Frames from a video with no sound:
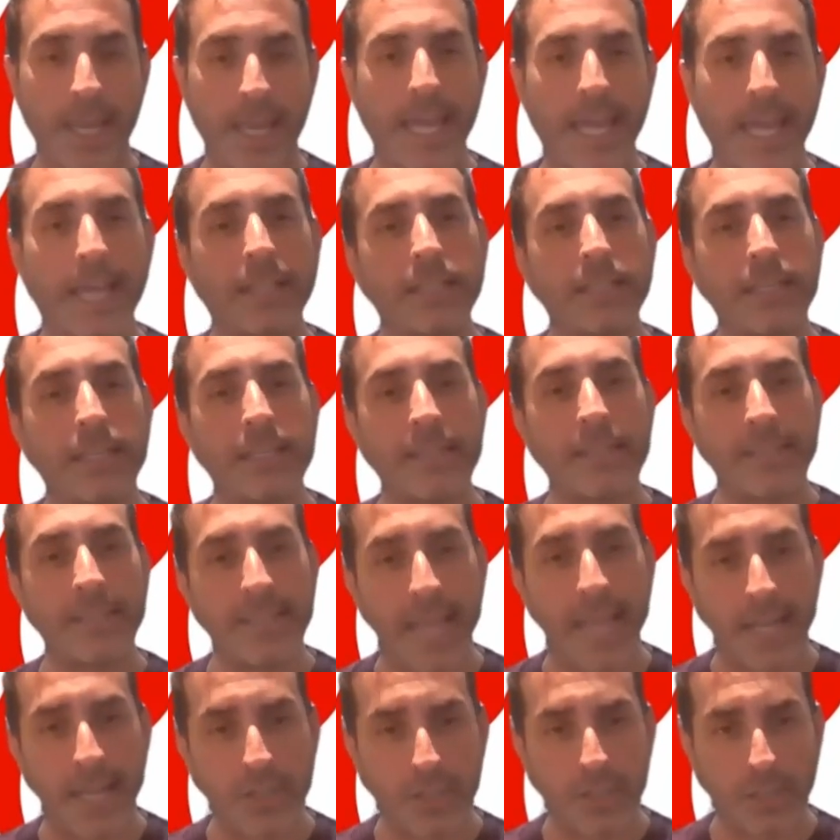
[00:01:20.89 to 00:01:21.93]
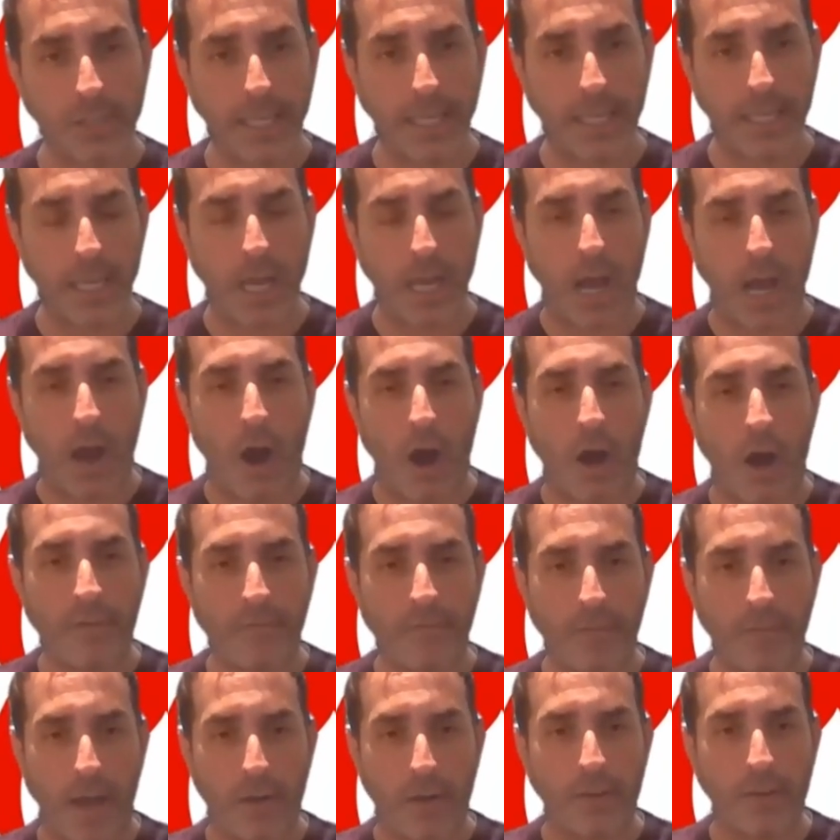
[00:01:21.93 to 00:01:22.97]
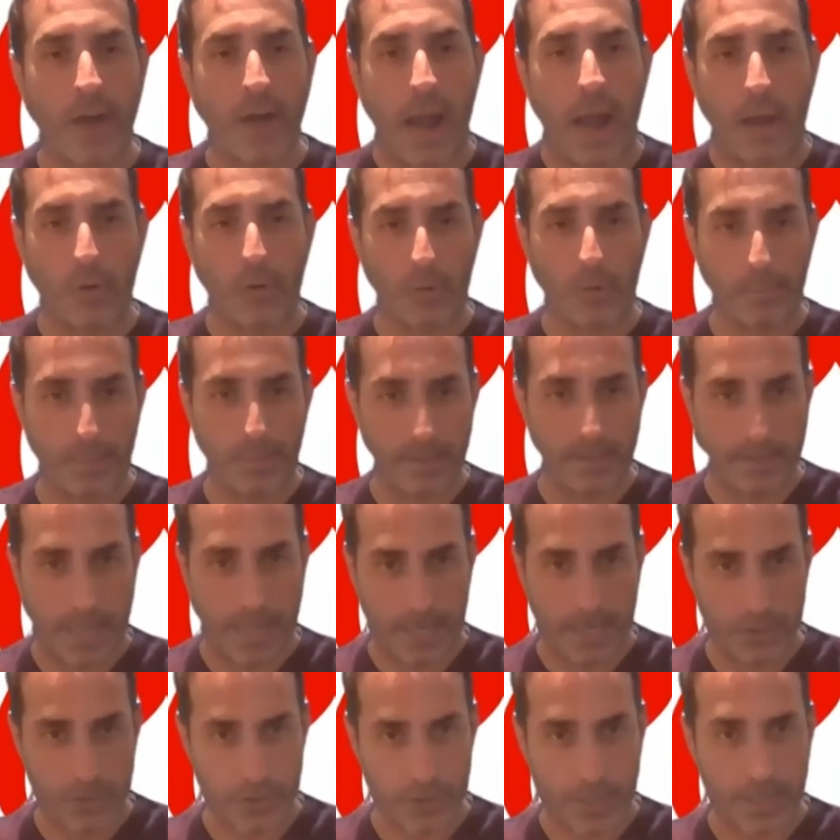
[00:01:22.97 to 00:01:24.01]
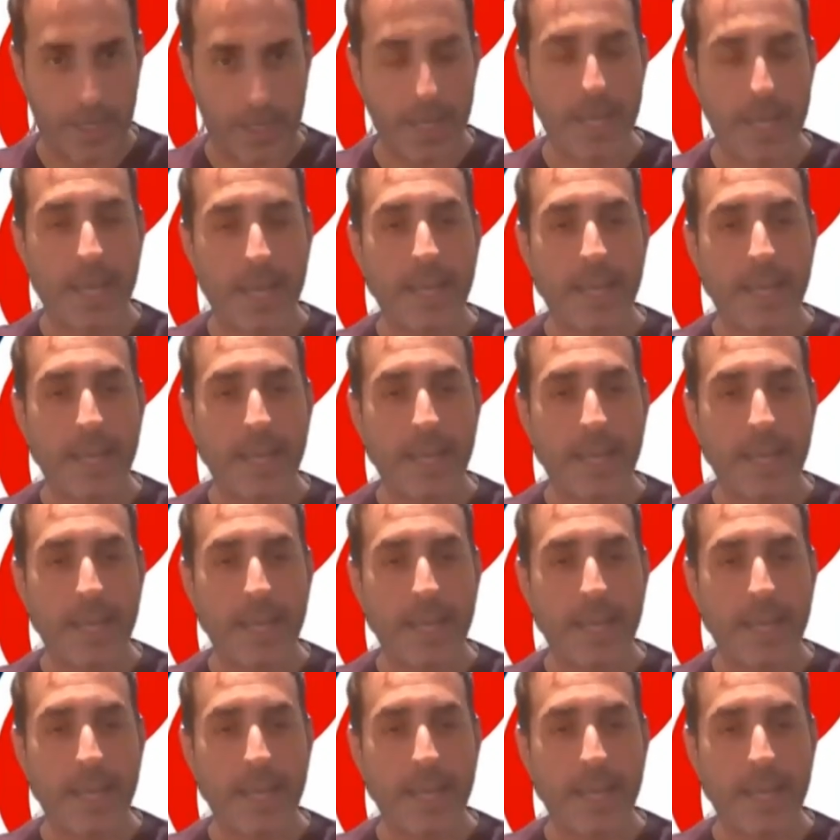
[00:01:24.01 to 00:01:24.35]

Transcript: It's essentially out of our possession.